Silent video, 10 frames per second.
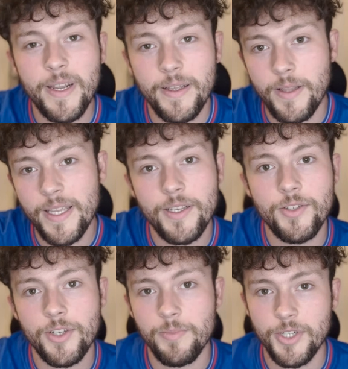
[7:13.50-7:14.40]
to like and
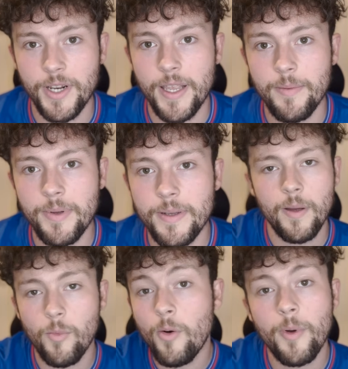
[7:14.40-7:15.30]
subscribe,
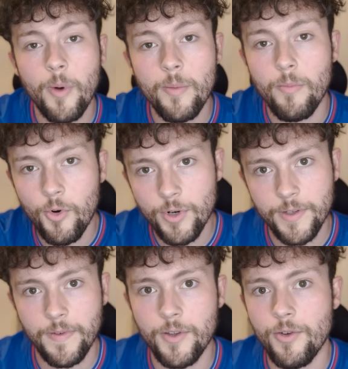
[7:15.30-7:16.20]
and what we want
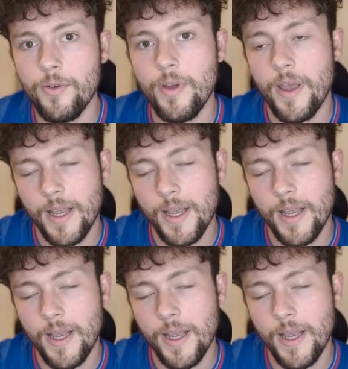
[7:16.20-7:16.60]
most for you